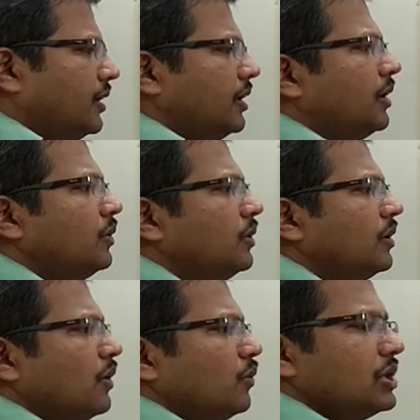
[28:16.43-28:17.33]

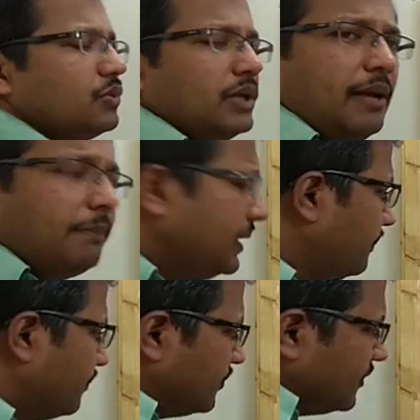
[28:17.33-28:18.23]
Now what should
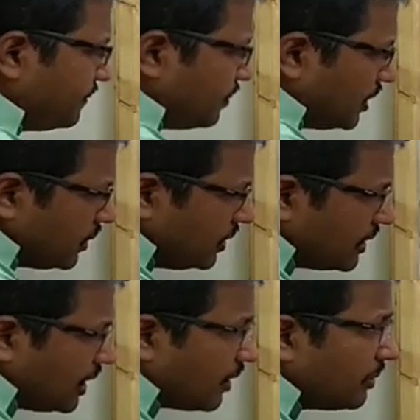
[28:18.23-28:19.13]
happen? This
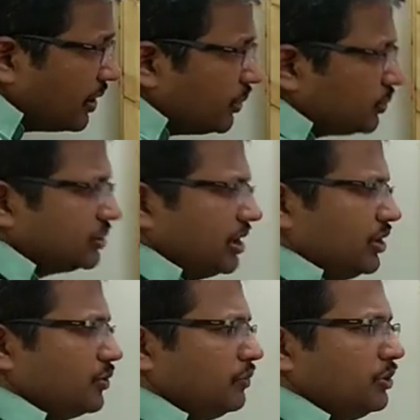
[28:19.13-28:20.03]
particular carbon
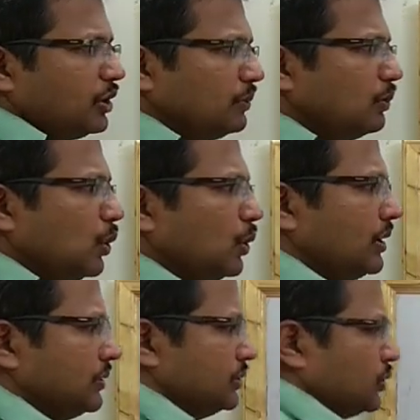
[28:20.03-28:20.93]
dioxide should be removed.